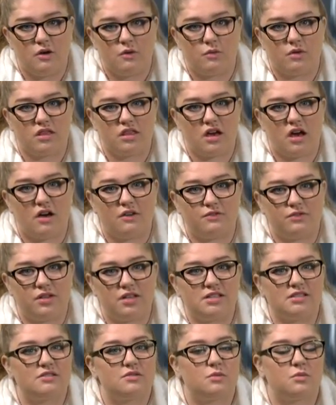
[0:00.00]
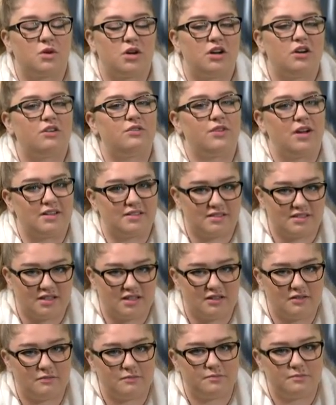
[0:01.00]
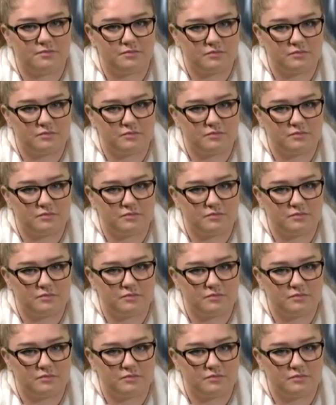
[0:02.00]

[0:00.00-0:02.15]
where the Huffhines were arrested.